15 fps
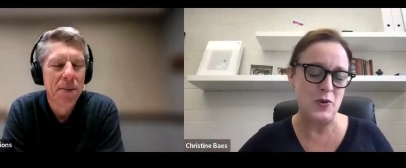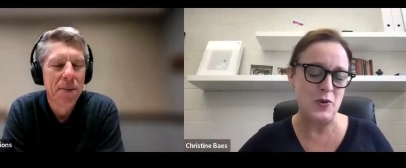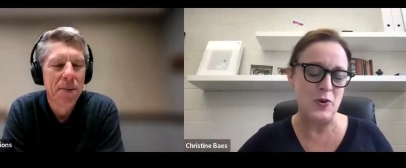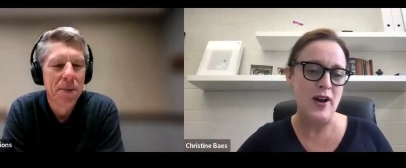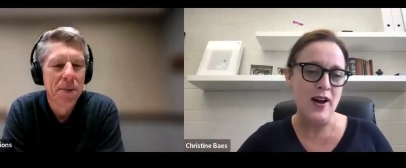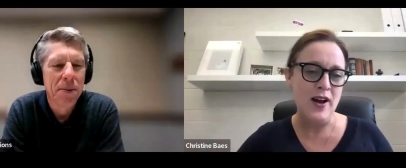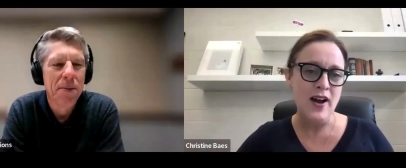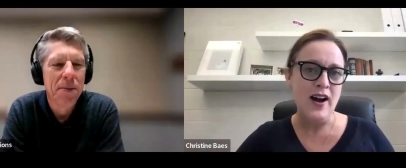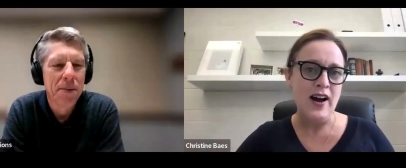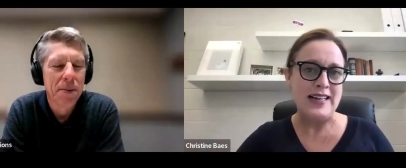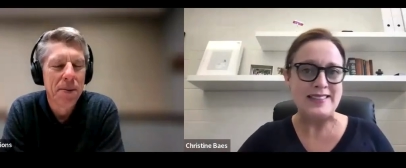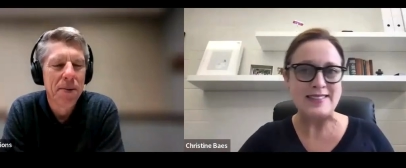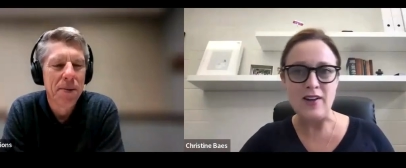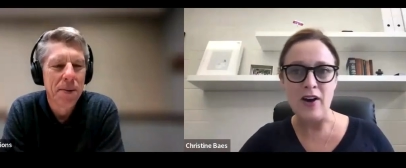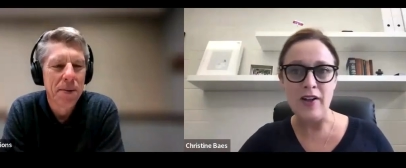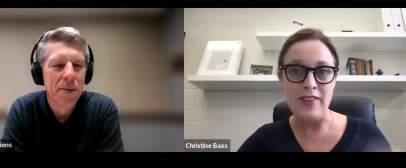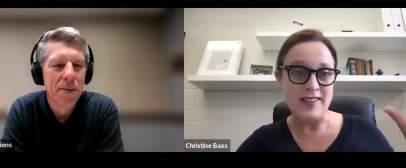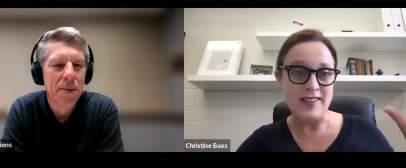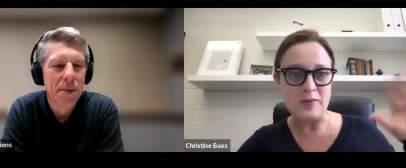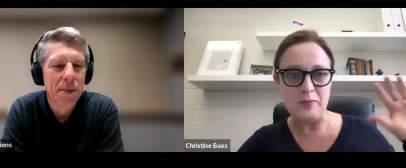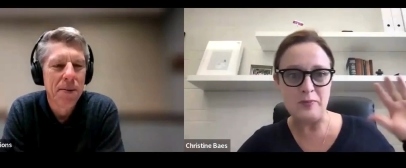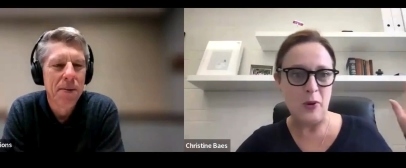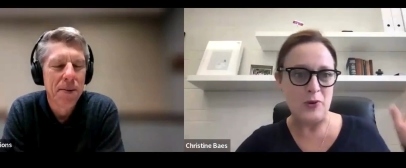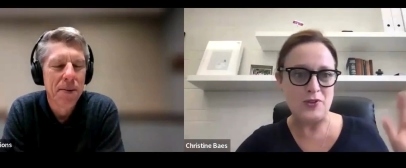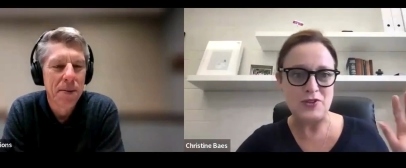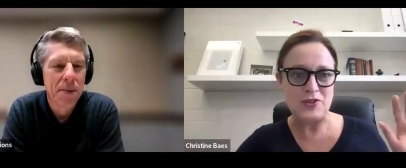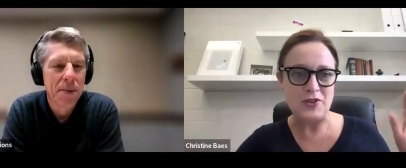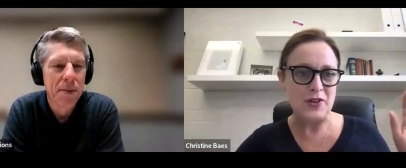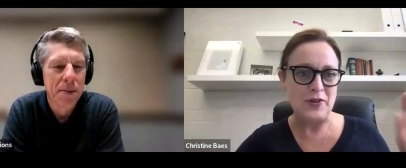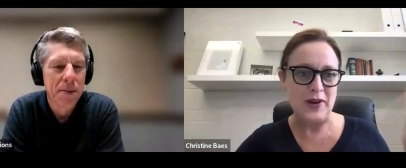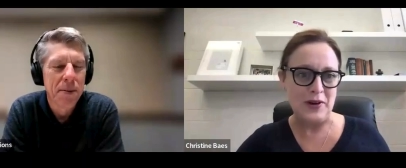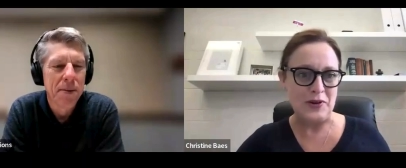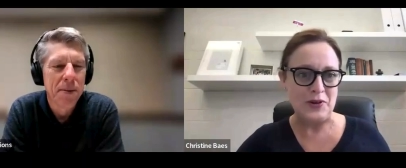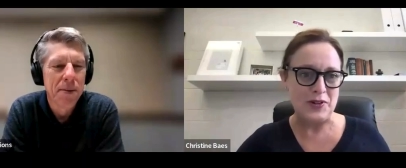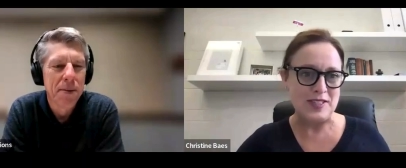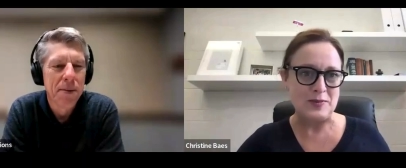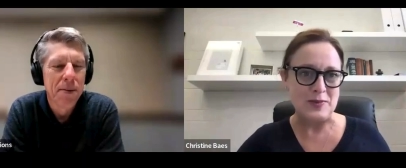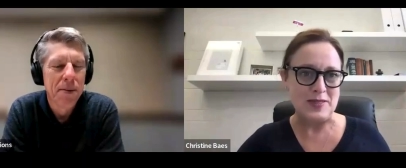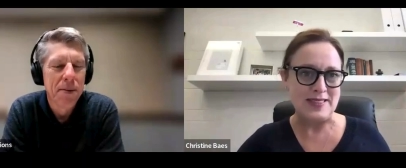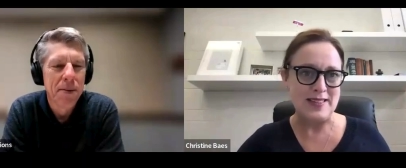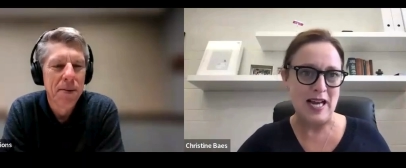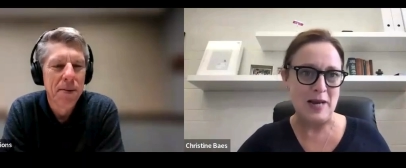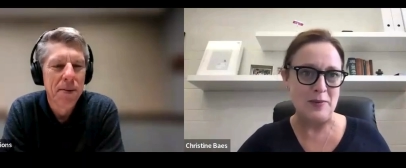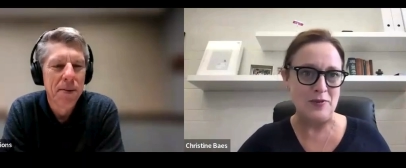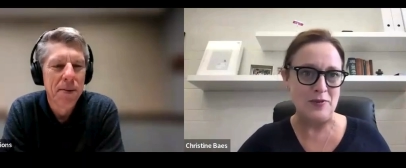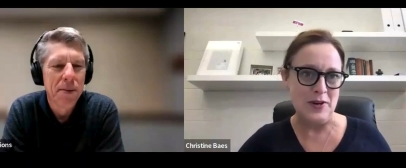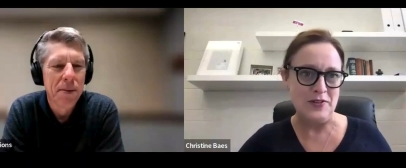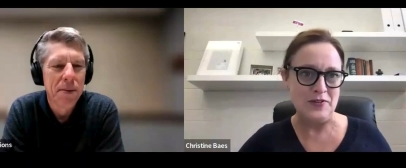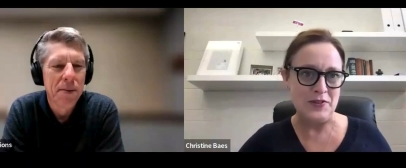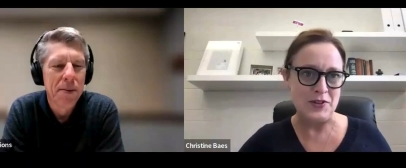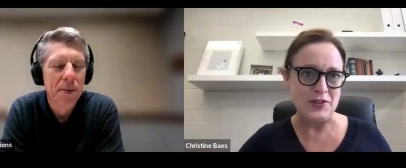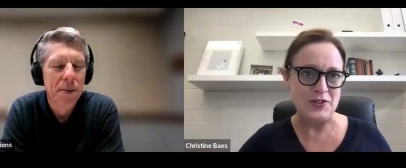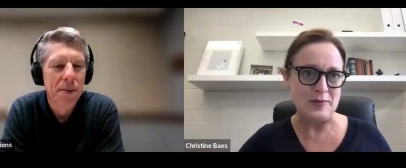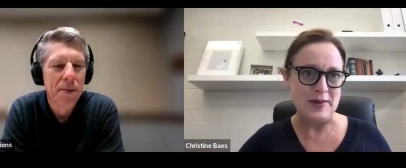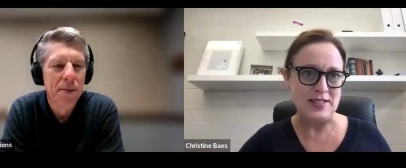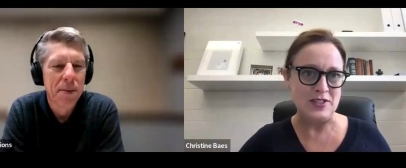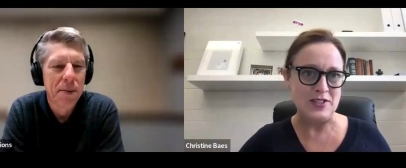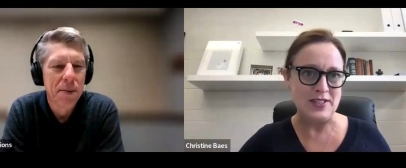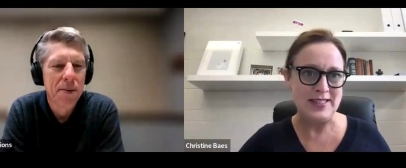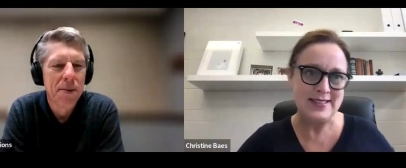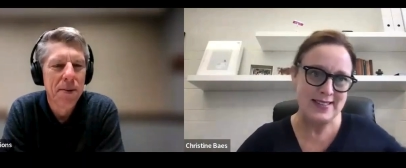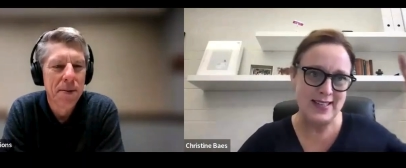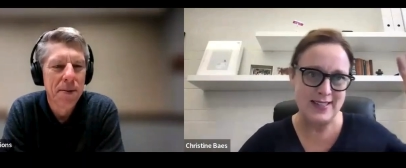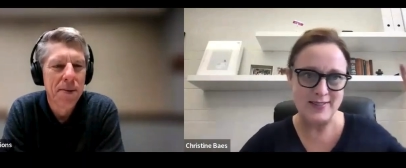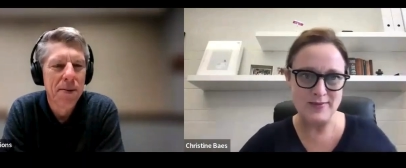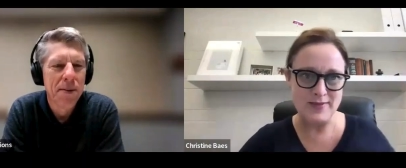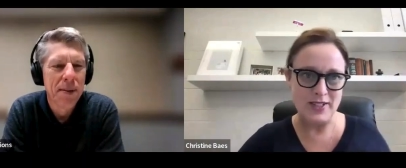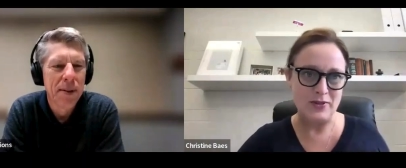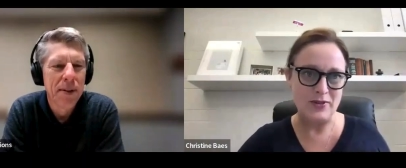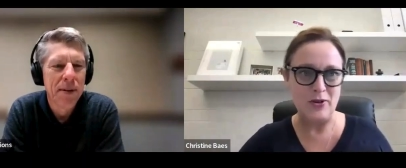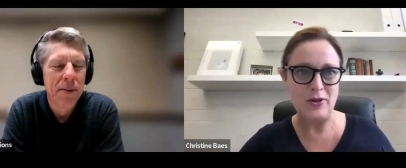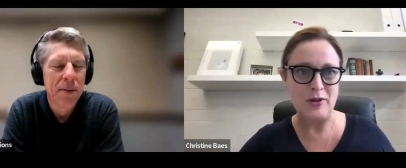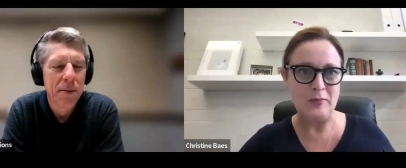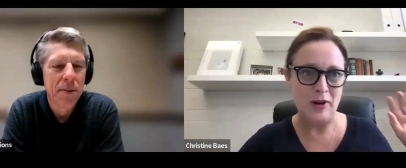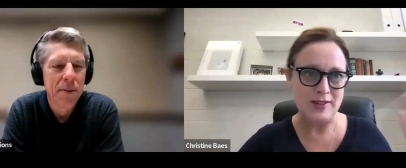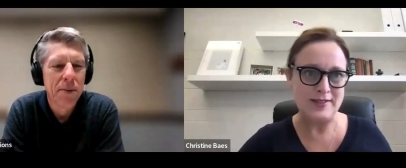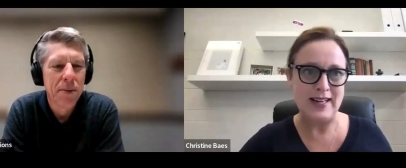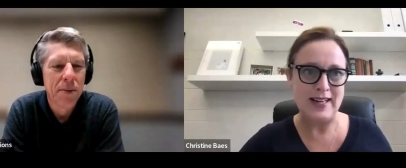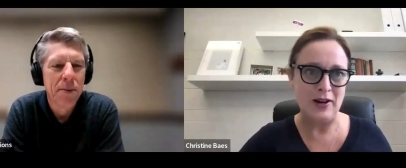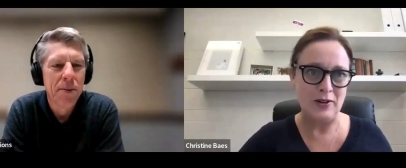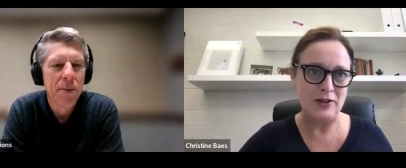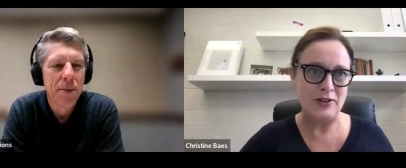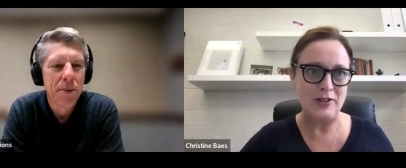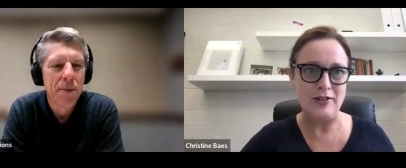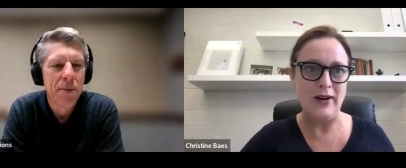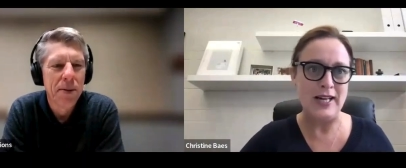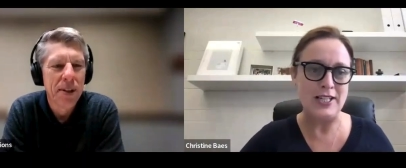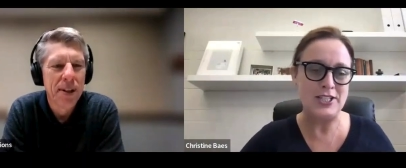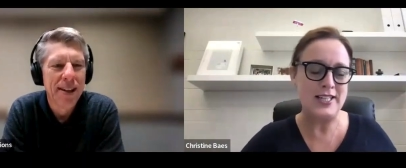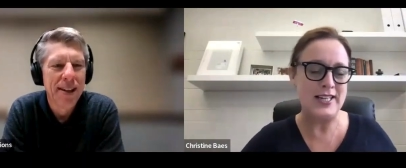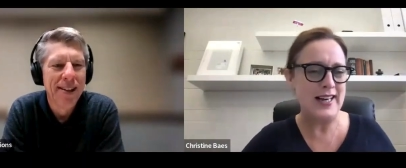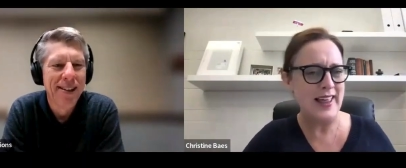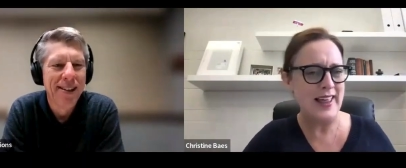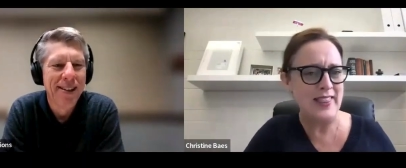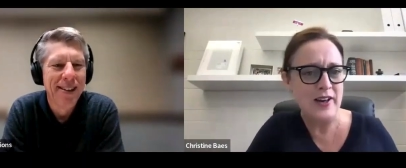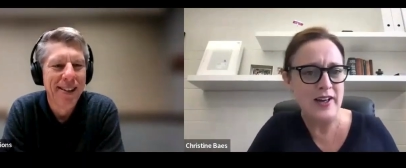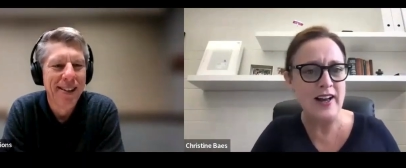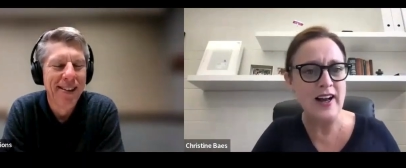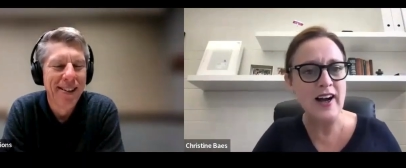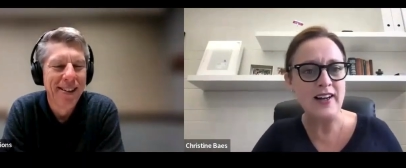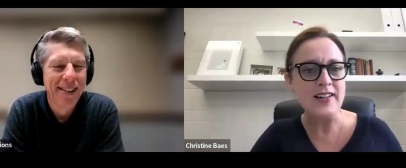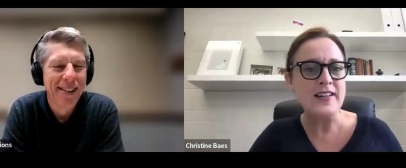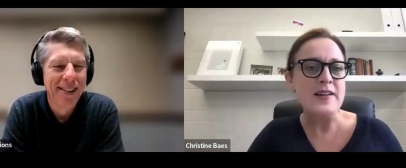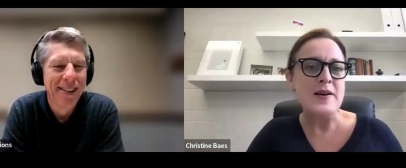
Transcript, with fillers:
Speaker 1: So I saw this poster around Christmas time of my first semester that said, you know, go to Moscow, learn Russian. And I thought, huh,